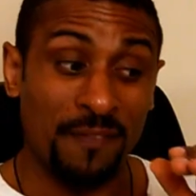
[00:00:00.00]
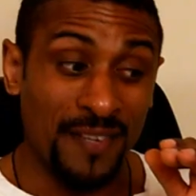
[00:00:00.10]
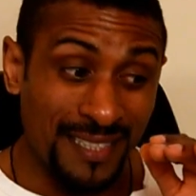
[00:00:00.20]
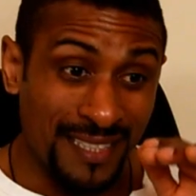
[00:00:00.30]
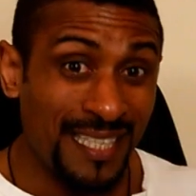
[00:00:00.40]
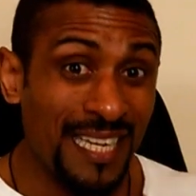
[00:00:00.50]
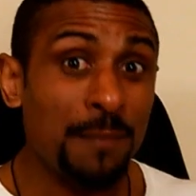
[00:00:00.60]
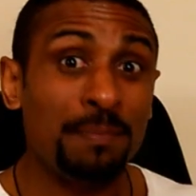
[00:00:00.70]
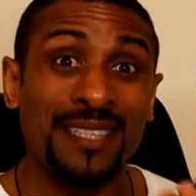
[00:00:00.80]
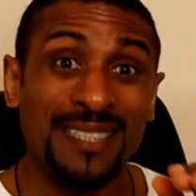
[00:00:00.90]
But if a
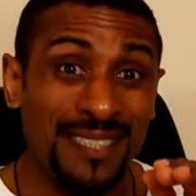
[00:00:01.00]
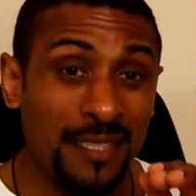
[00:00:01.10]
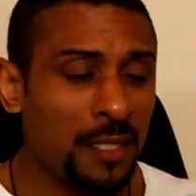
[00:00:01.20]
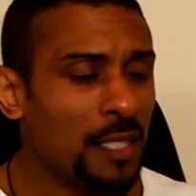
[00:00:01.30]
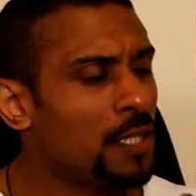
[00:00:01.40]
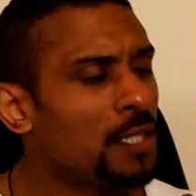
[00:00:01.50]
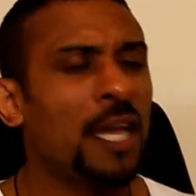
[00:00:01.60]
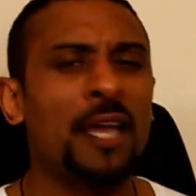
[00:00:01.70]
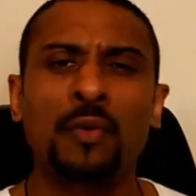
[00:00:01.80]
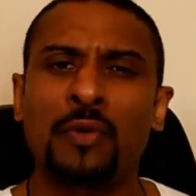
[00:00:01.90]
deep and
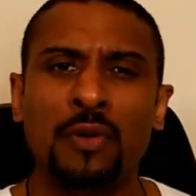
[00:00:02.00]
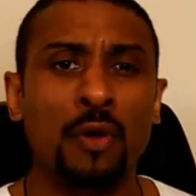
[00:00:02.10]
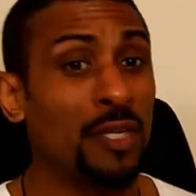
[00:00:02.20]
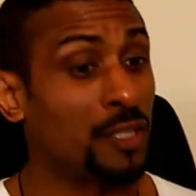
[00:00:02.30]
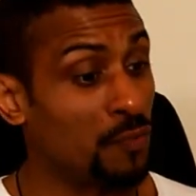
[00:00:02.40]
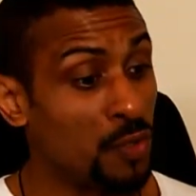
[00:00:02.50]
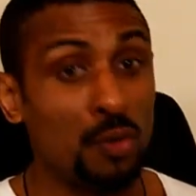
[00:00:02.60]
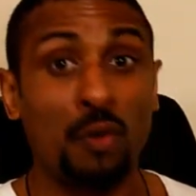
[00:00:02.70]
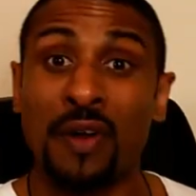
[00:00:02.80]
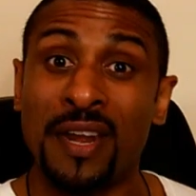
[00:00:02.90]
detailed knowledge
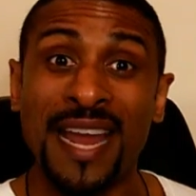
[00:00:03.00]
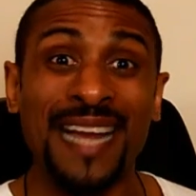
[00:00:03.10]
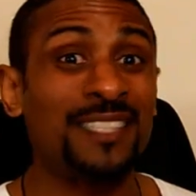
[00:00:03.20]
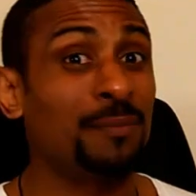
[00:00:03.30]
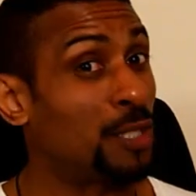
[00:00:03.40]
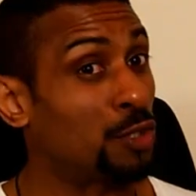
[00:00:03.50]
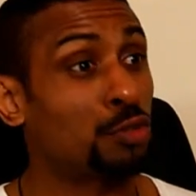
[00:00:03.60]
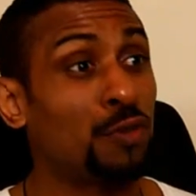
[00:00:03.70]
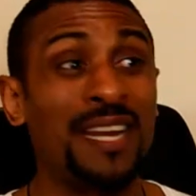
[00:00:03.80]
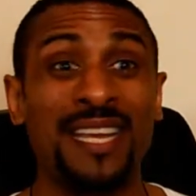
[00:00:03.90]
of your anatomy
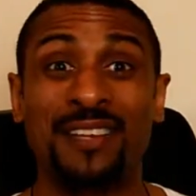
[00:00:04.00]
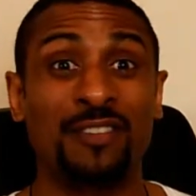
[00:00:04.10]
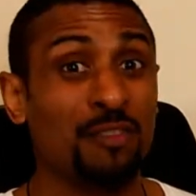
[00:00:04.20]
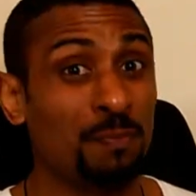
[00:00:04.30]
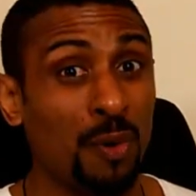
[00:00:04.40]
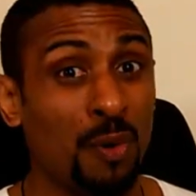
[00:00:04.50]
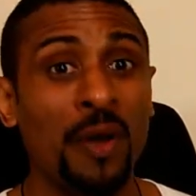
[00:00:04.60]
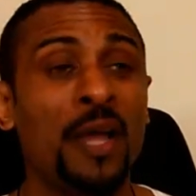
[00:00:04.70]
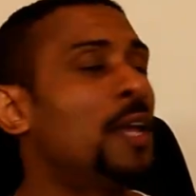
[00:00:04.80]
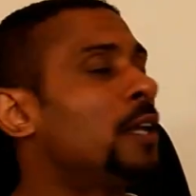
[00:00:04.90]
and training in
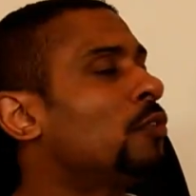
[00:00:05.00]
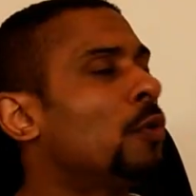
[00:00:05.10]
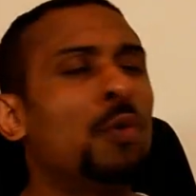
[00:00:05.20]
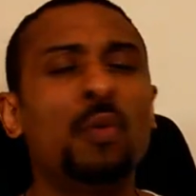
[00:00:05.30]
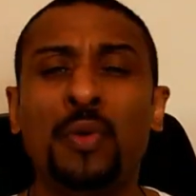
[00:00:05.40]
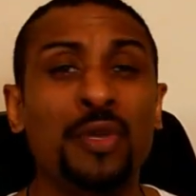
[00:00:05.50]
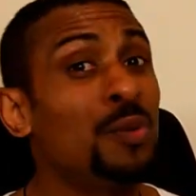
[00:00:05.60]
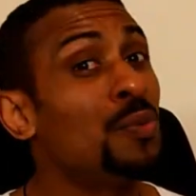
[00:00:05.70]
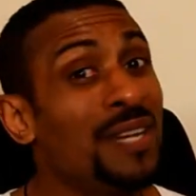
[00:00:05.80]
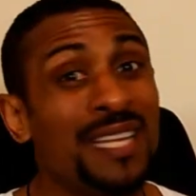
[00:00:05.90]
sport is all
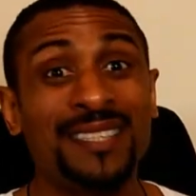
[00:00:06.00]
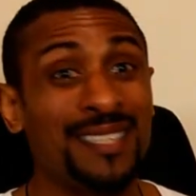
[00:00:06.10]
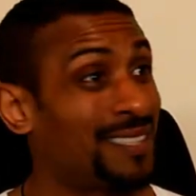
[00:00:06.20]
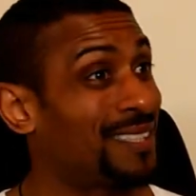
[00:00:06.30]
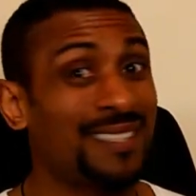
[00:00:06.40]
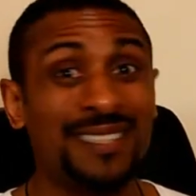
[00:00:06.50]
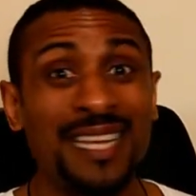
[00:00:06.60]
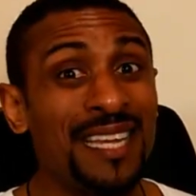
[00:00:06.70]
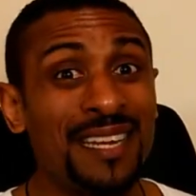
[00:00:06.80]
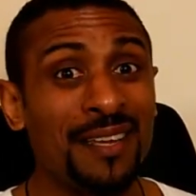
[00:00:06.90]
you need to
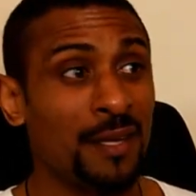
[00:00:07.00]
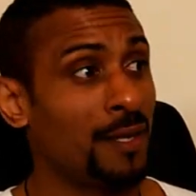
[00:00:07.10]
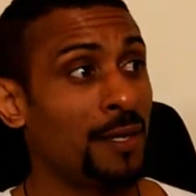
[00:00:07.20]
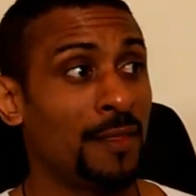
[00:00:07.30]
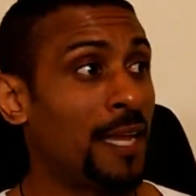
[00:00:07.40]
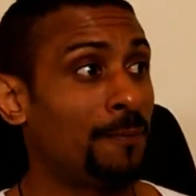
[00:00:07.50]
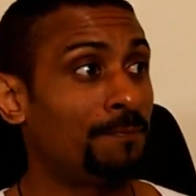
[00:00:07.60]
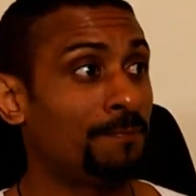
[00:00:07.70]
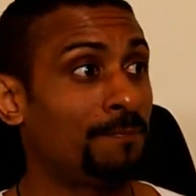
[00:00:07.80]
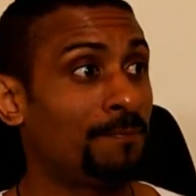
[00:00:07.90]
succeed,
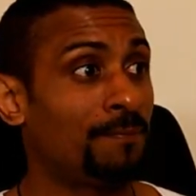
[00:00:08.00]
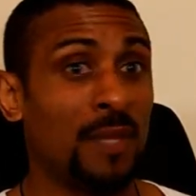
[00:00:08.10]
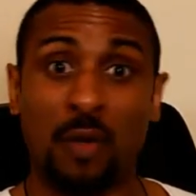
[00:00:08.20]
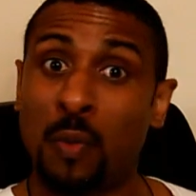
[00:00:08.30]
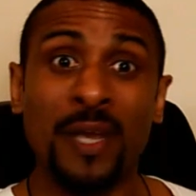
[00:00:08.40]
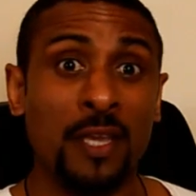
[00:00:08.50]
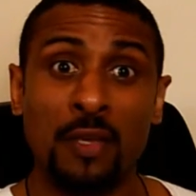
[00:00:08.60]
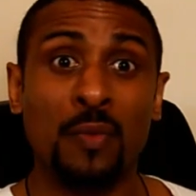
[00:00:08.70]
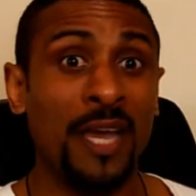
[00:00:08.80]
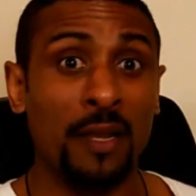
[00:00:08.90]
then the
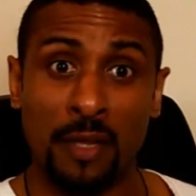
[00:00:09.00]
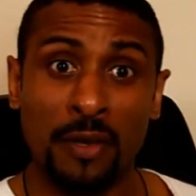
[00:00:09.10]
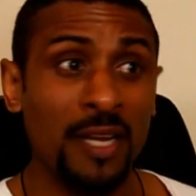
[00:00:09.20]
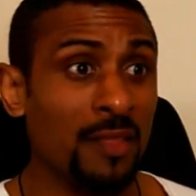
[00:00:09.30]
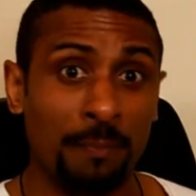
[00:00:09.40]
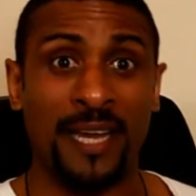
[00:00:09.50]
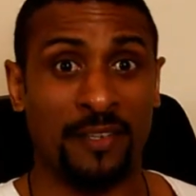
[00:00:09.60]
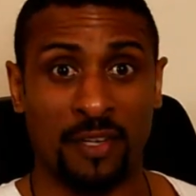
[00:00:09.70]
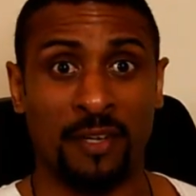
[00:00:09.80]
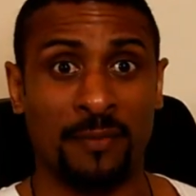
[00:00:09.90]
quicker you get learning, the
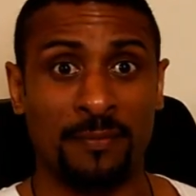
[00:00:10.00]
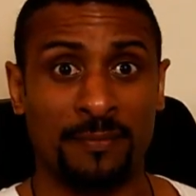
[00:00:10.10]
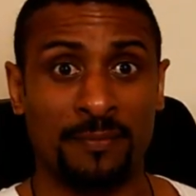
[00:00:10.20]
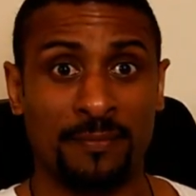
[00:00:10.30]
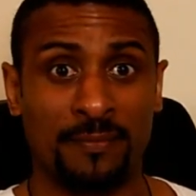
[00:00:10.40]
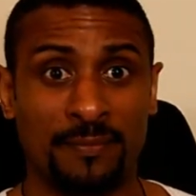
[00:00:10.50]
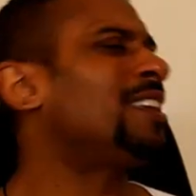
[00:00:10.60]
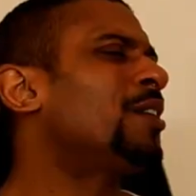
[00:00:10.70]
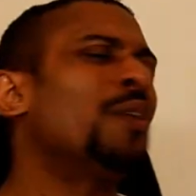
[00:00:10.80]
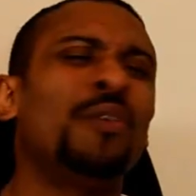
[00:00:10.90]
better.
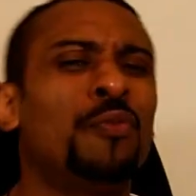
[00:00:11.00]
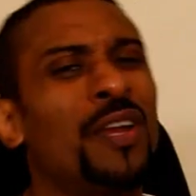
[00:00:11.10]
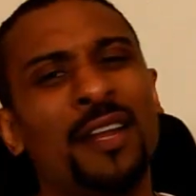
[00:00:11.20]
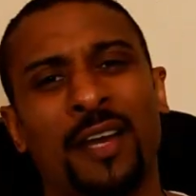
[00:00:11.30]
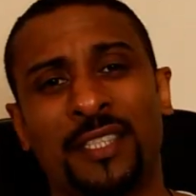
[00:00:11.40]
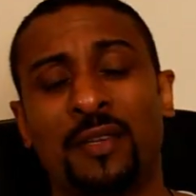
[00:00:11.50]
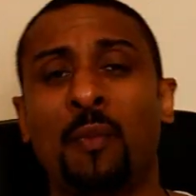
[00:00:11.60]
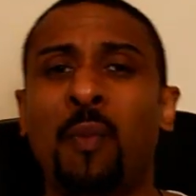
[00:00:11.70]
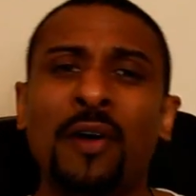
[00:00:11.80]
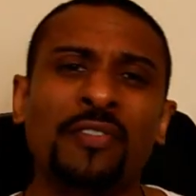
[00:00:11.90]
So you've got to realise
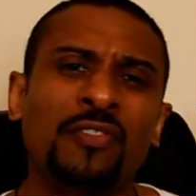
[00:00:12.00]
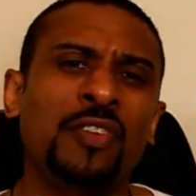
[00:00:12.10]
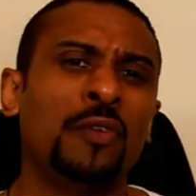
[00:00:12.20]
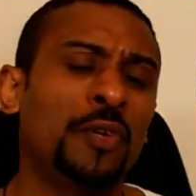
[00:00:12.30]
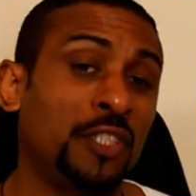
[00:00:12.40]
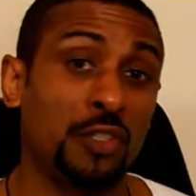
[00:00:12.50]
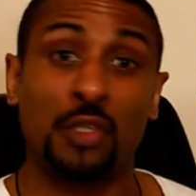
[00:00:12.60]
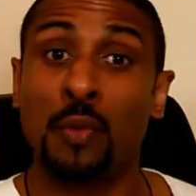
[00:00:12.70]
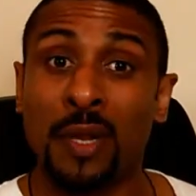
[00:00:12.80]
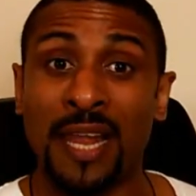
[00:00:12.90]
that while
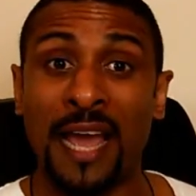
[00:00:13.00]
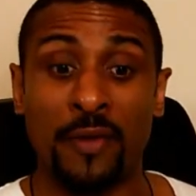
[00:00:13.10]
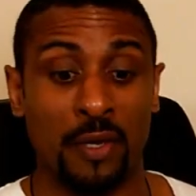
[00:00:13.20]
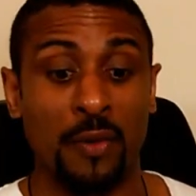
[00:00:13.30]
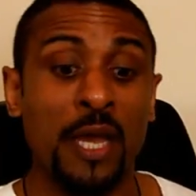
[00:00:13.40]
steroids do allow